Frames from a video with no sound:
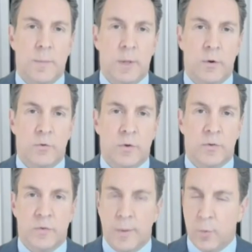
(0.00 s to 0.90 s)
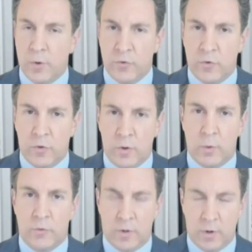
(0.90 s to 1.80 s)
Miller-Idris, the same question to you.
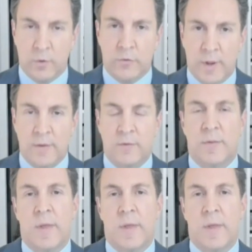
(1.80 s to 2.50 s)
Is it your sense